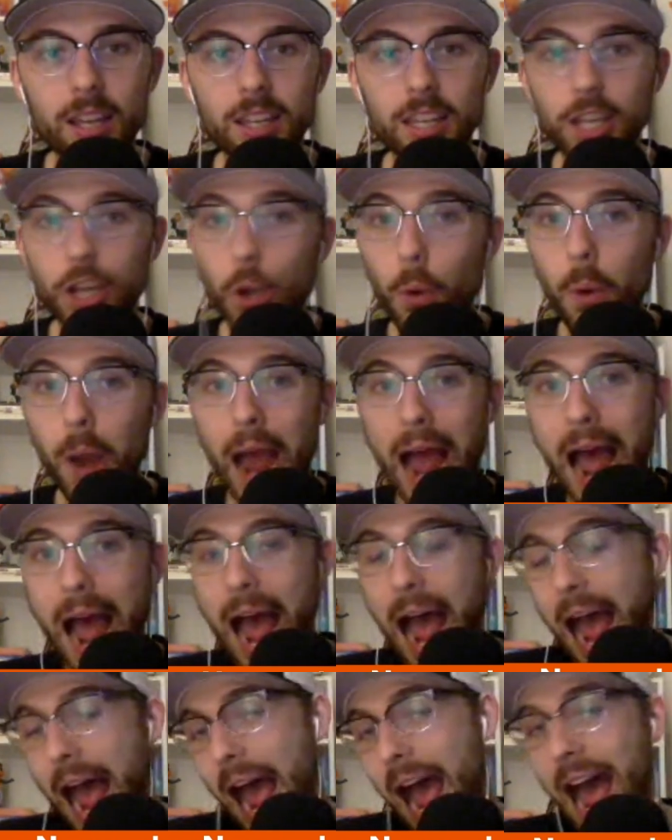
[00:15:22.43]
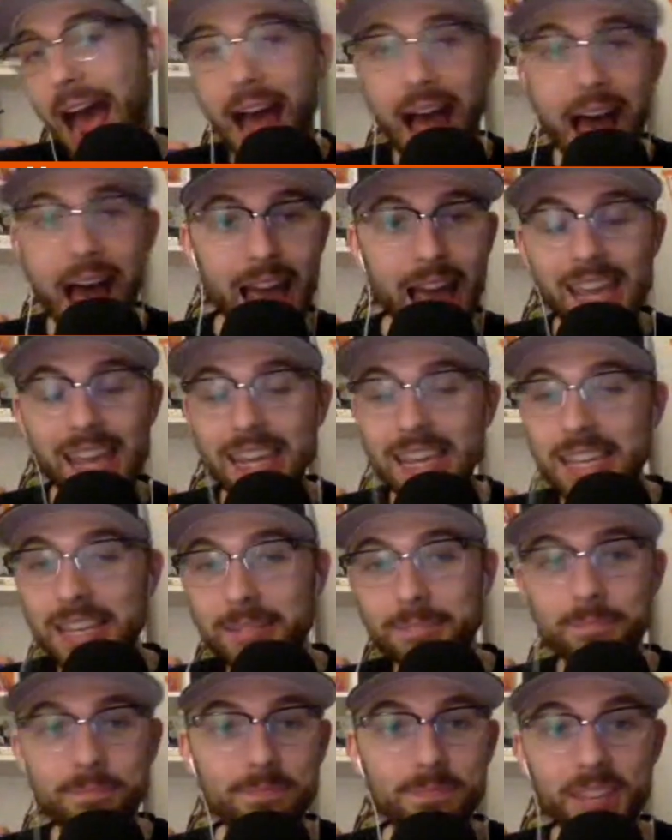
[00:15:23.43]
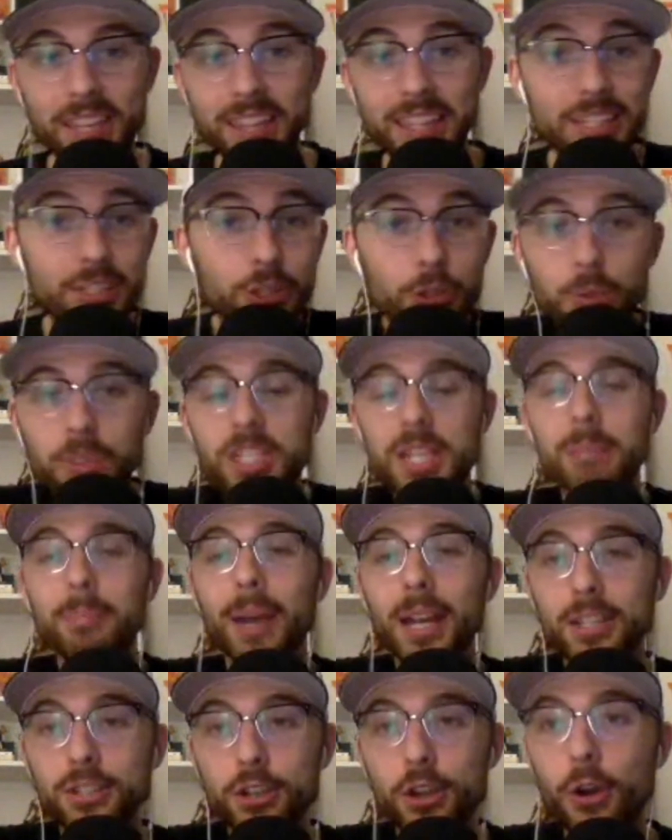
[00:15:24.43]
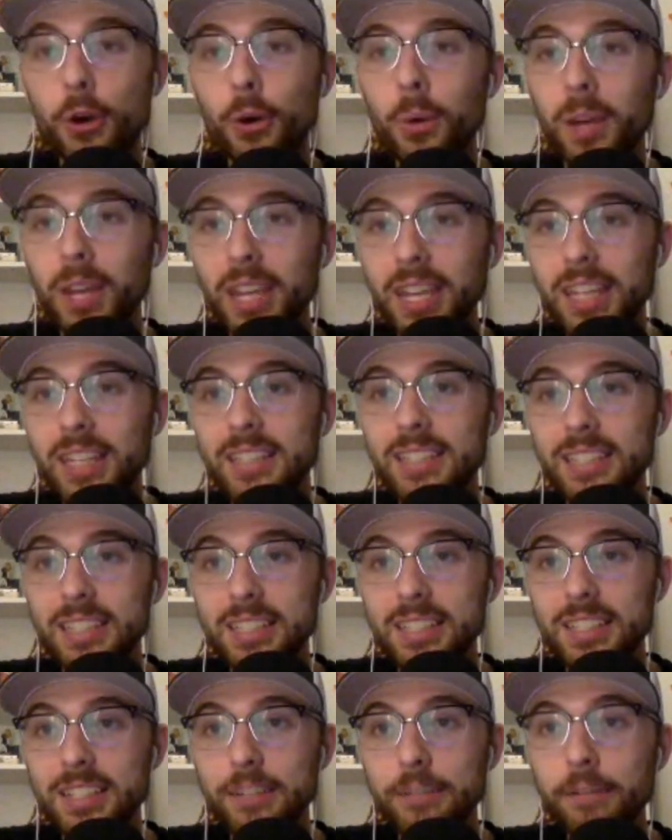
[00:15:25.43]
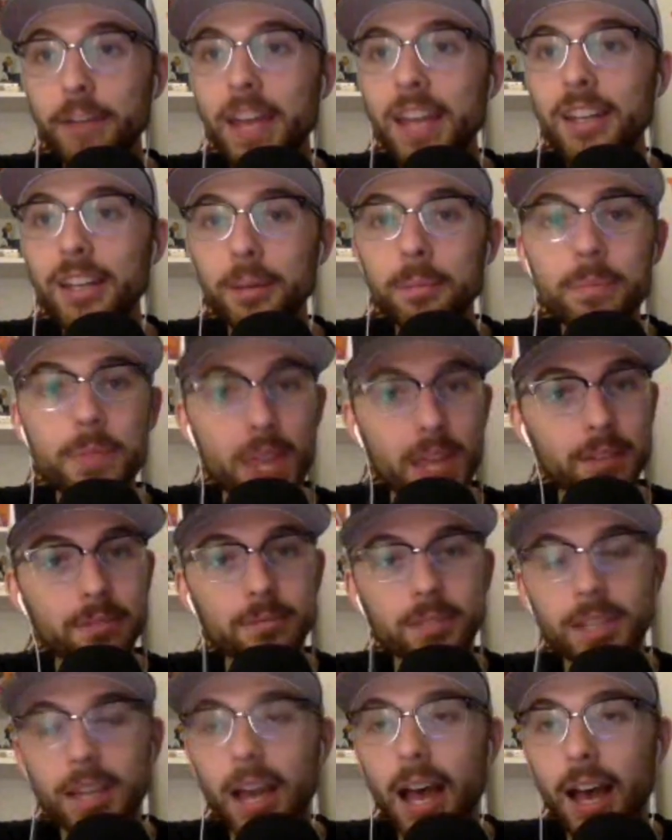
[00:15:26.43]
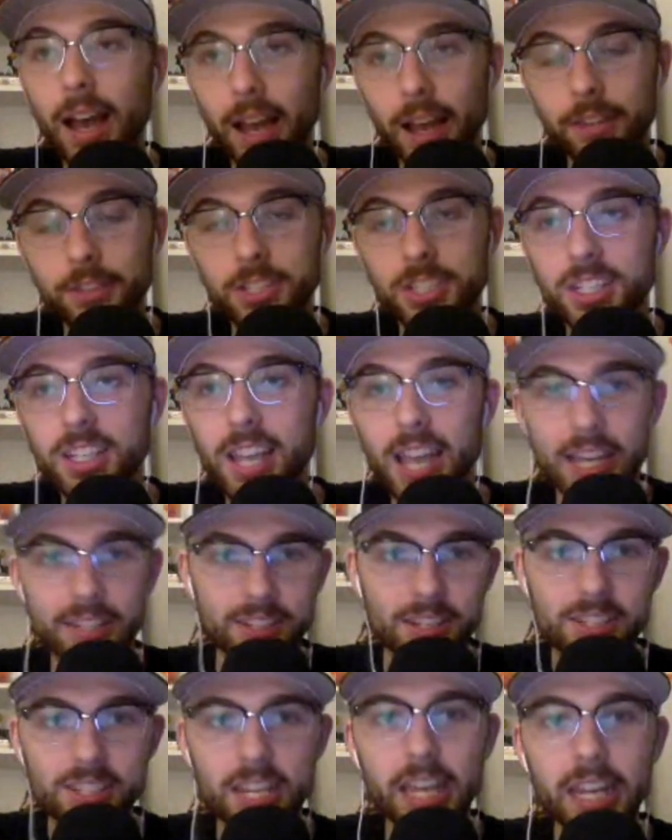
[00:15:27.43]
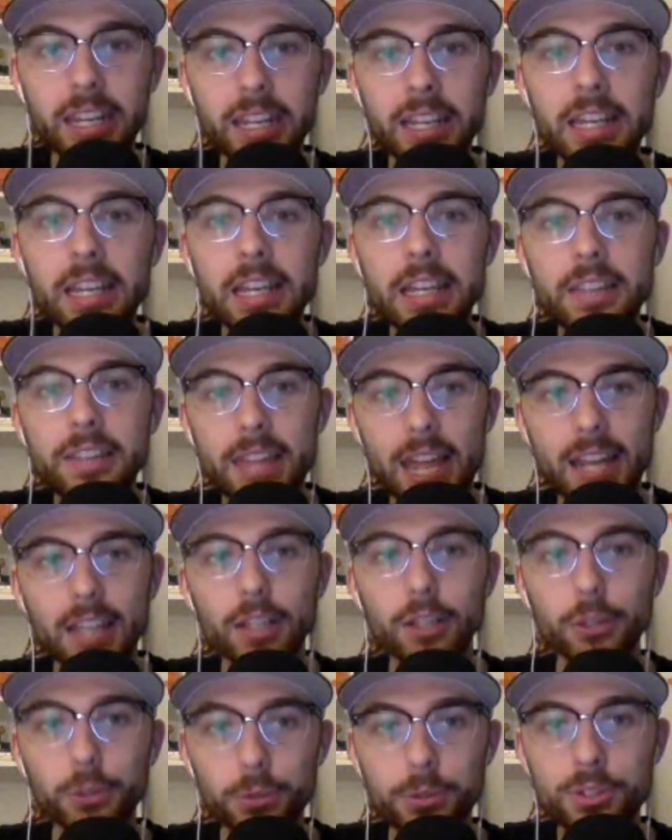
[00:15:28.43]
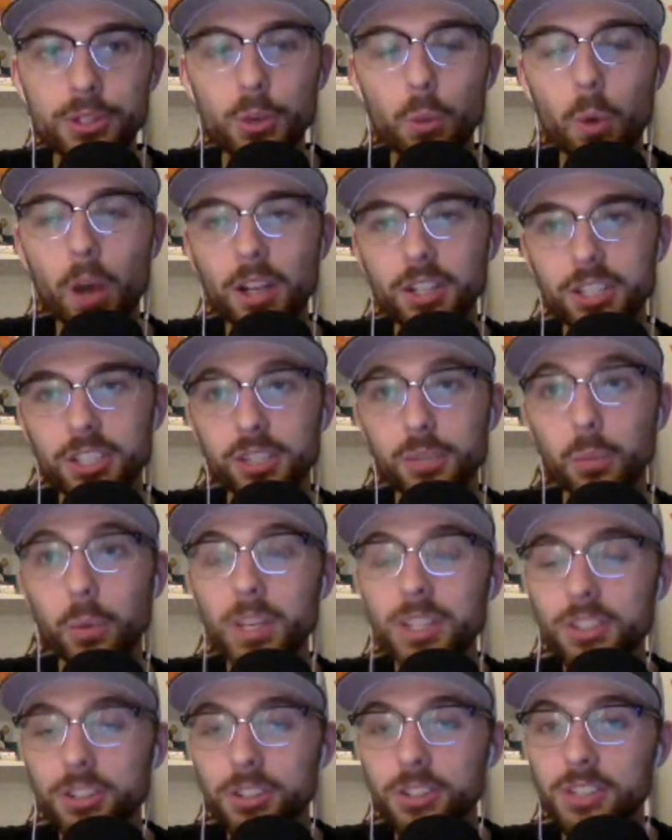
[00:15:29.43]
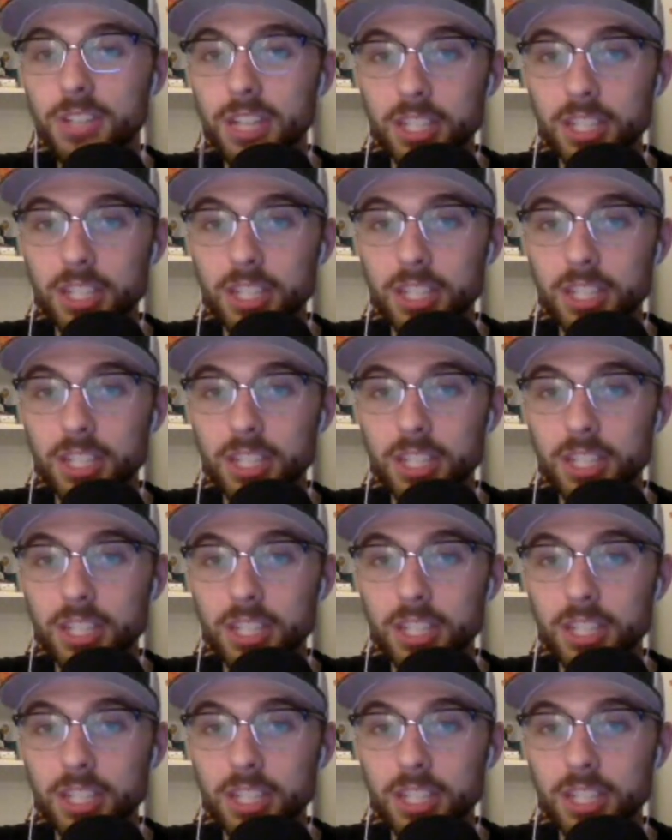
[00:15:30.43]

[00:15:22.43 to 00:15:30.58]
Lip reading: You know, I at least do dip my toe in DC fandom. And obviously, as I said, that includes the Washington Wizards.